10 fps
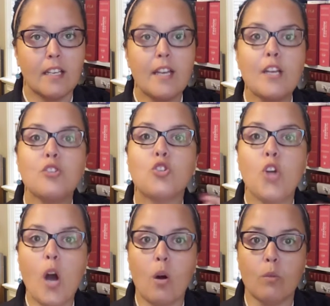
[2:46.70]
He
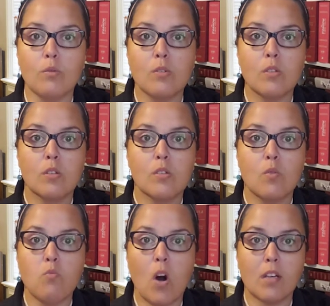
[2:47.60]
chose to
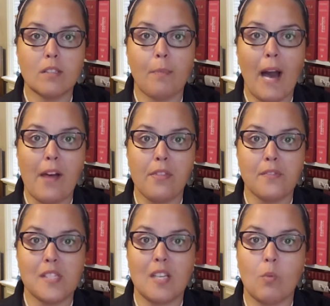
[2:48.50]
walk the path of
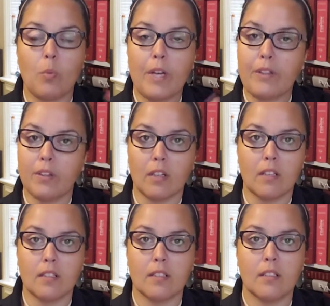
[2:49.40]
sin with
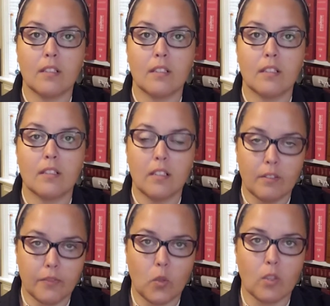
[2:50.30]
her.
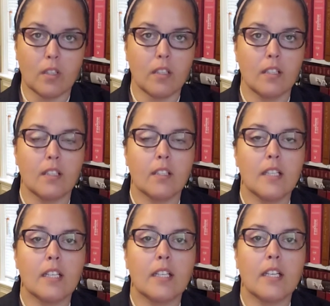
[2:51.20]
Therefore,
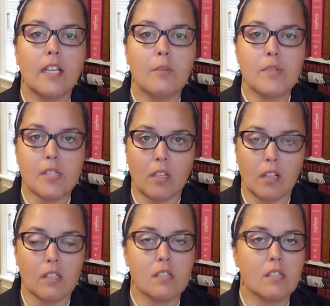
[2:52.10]
he was
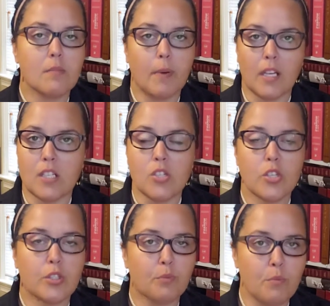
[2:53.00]
cursed,
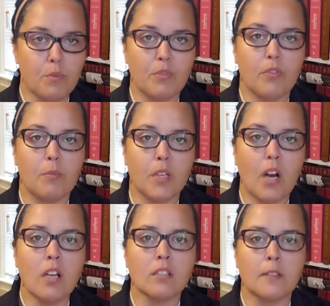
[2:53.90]
punished, removed from the
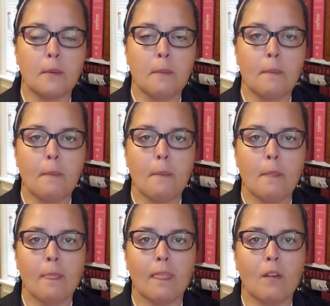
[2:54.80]
garden.
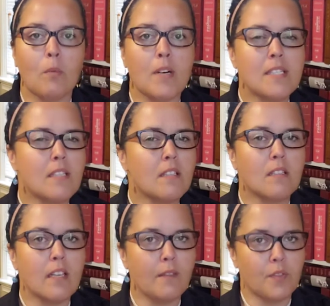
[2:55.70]
It wasn't
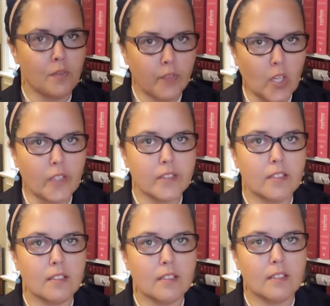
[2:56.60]
Eve's fault.
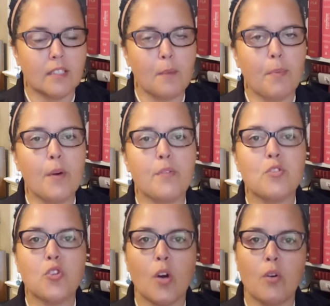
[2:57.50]
They both
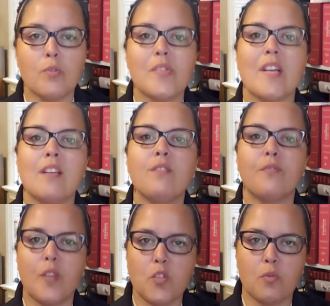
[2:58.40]
chose
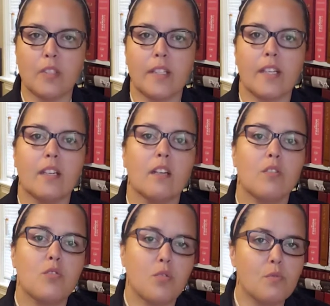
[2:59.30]
individually
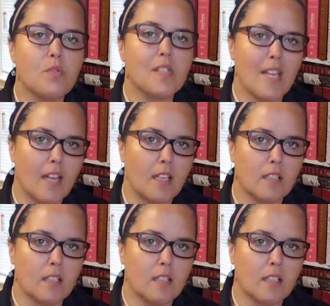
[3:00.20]
to sin.